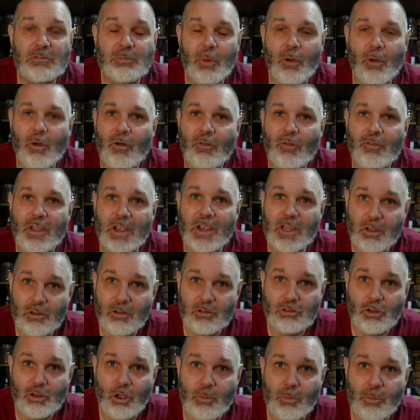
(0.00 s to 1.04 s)
but thank you
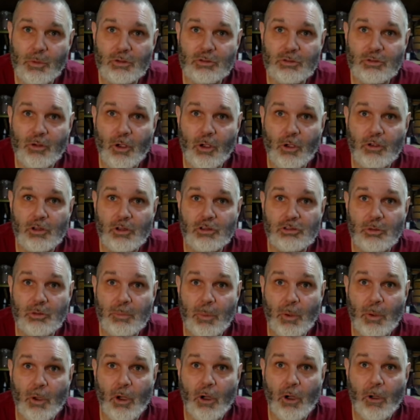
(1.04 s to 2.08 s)
so much for all your
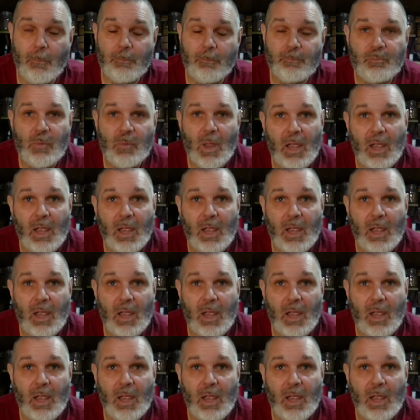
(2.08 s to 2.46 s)
support.